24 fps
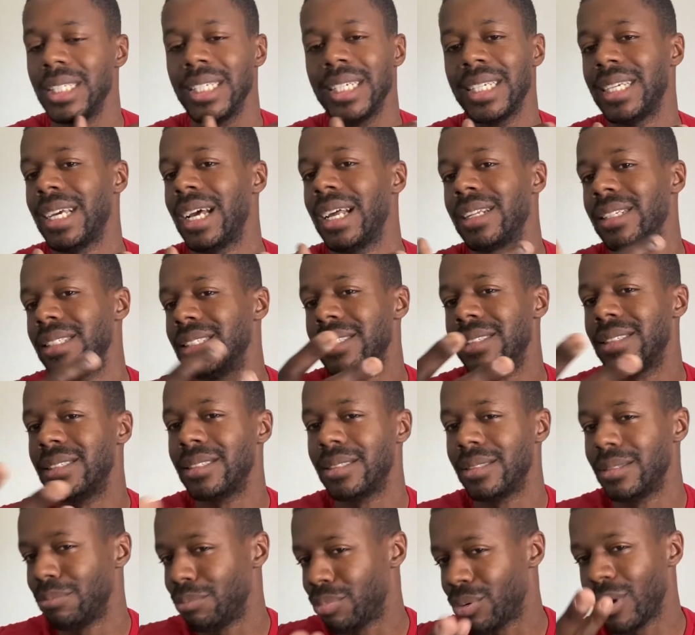kind of
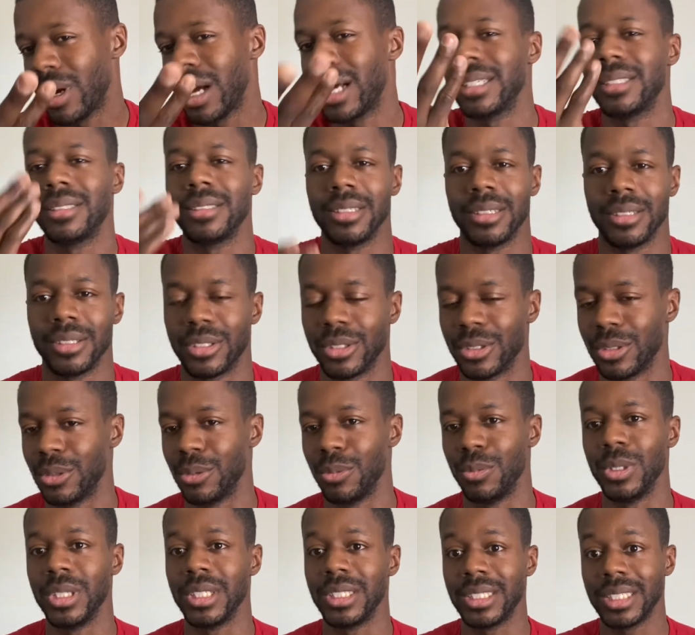processor,
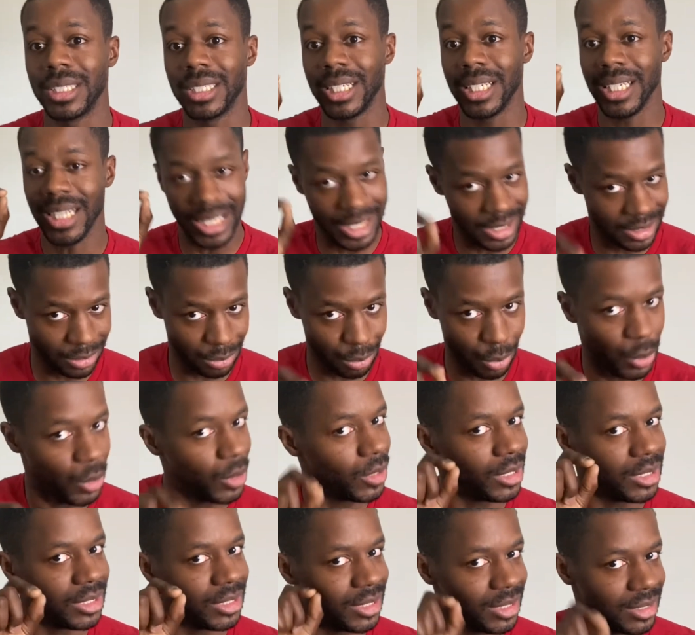which is more
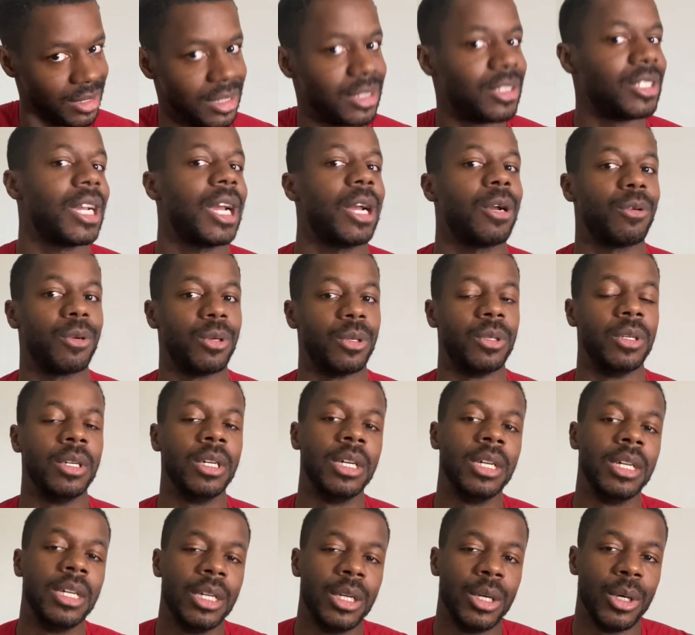than just a gyro,
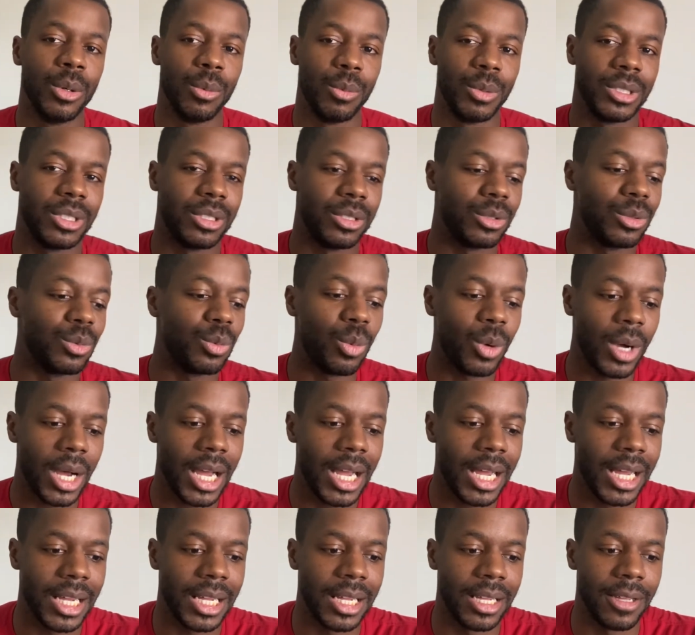which is
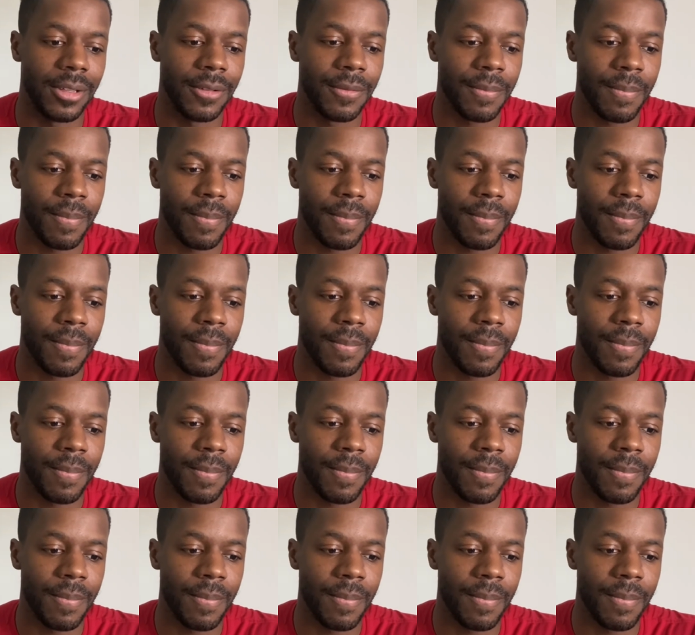why